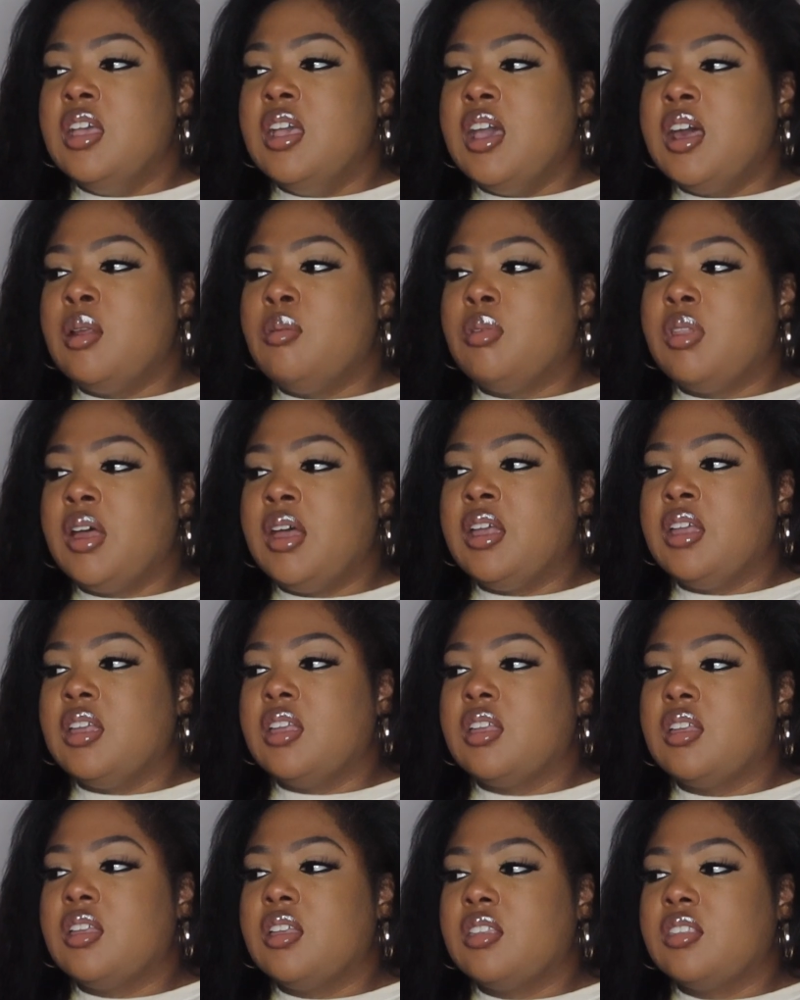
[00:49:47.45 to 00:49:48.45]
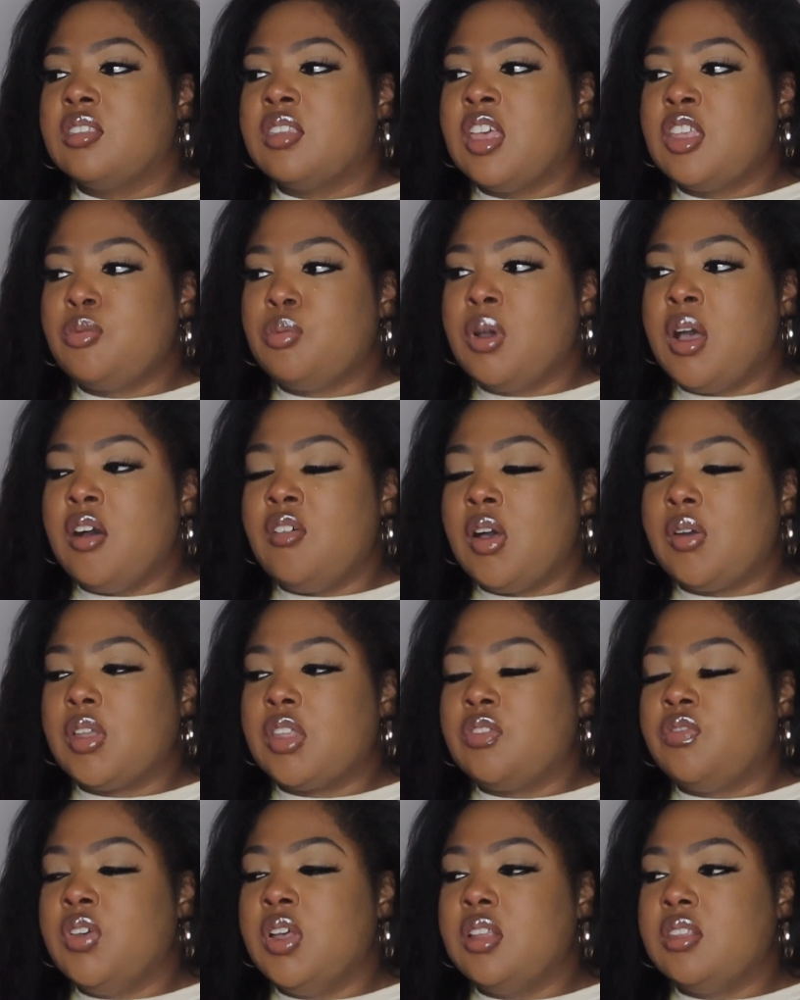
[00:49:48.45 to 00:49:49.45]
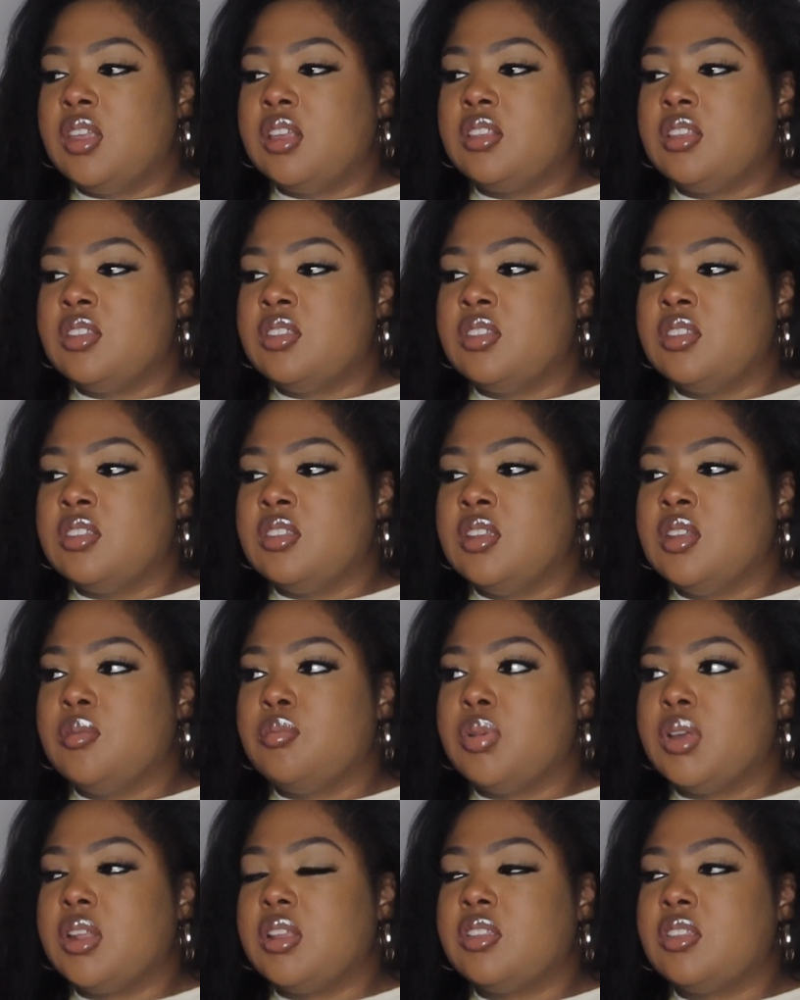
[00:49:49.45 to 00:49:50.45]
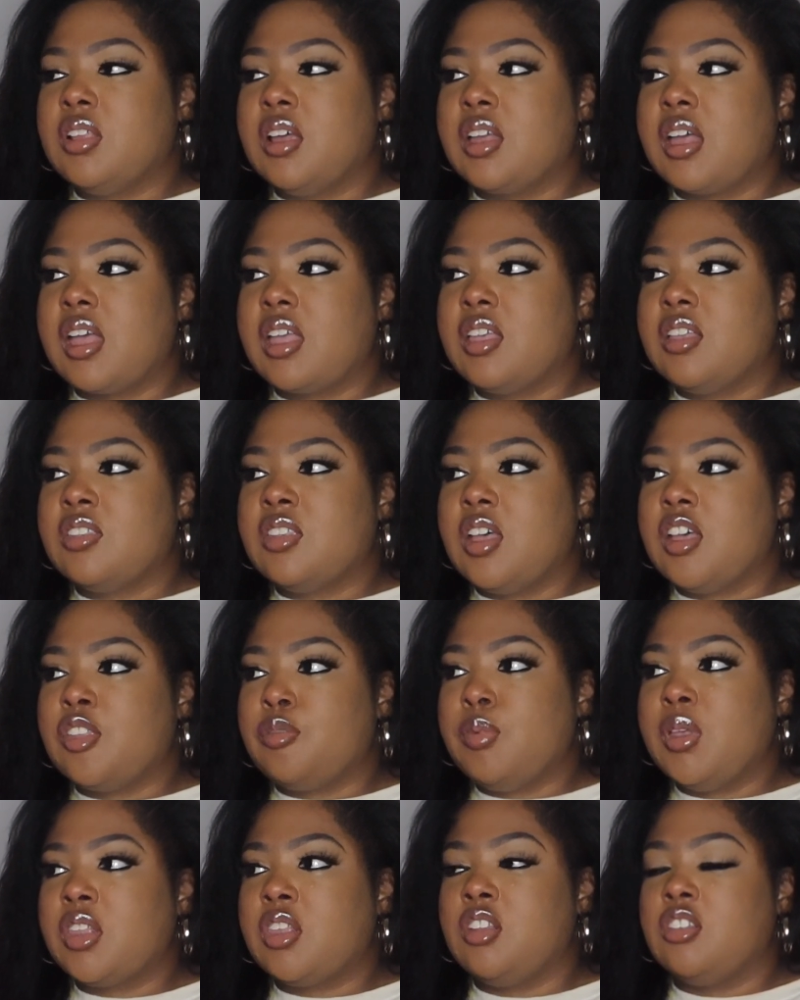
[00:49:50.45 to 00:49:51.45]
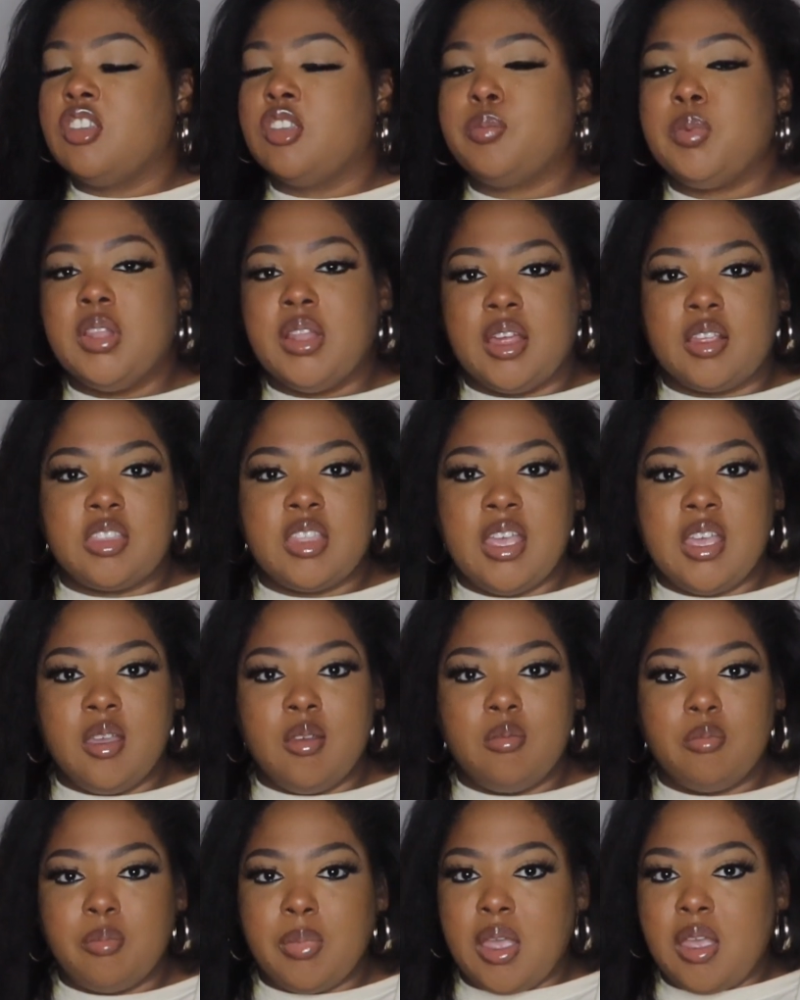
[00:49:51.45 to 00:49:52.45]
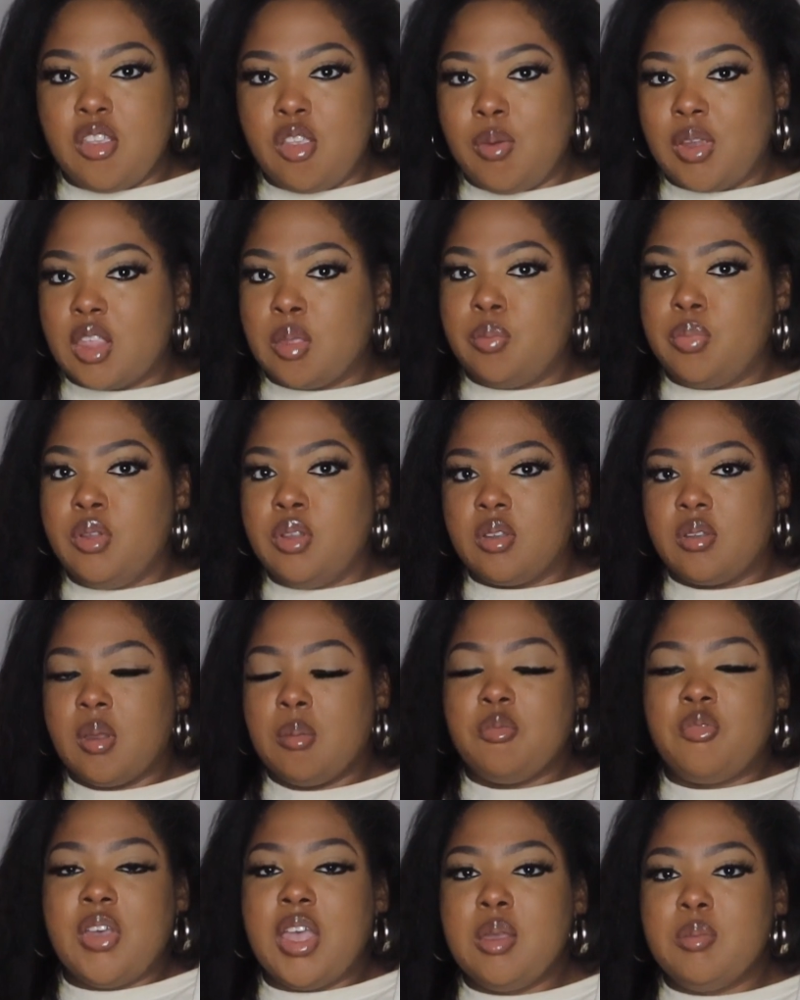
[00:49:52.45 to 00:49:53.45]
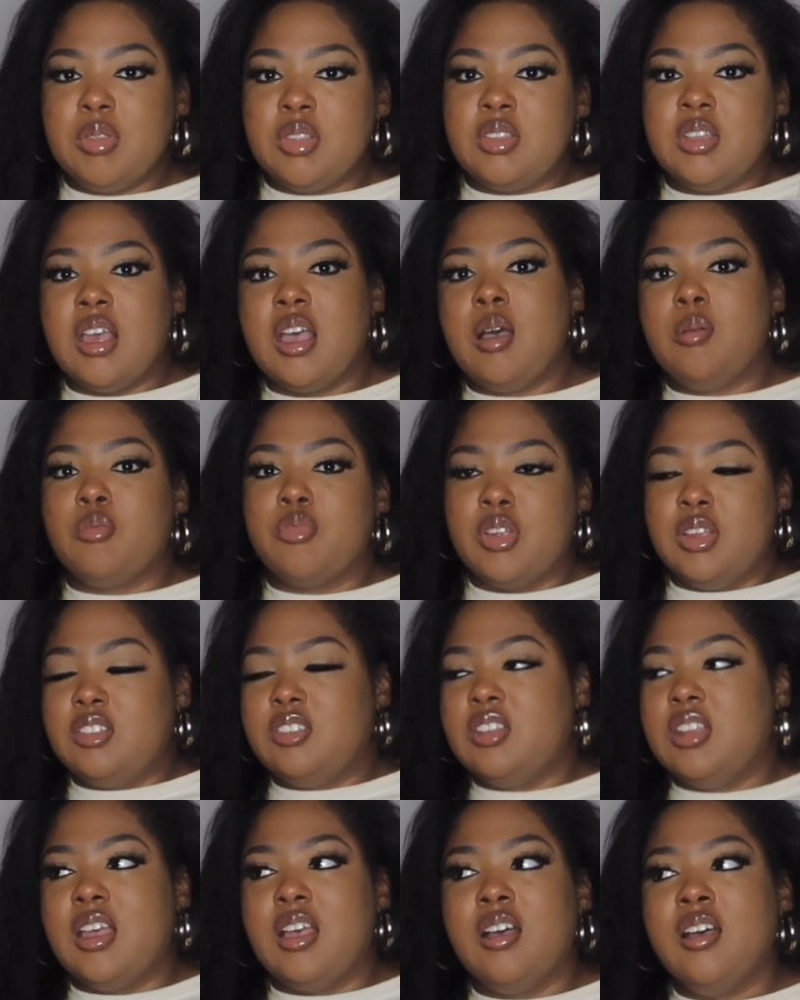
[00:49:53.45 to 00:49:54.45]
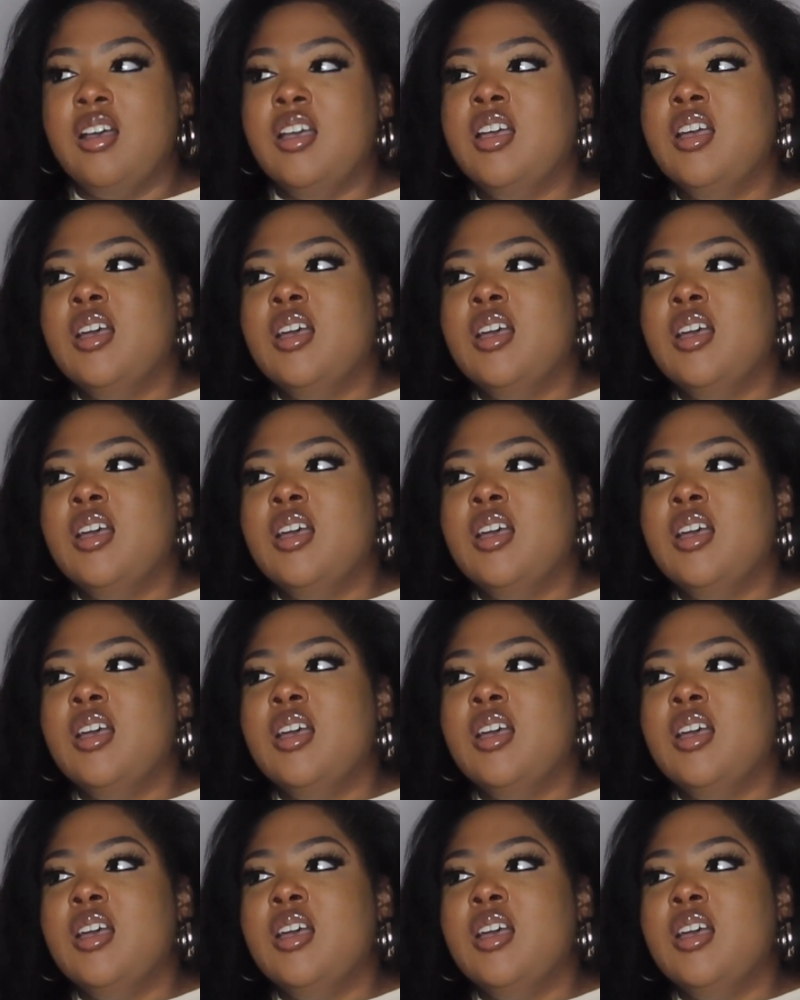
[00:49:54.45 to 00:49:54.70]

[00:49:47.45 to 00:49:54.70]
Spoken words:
And I'm like, that's why I've always felt that this is it. But it's like, I guess I expected it to just be like that. Bam, you write the book. I'm famous now. I'm rich now.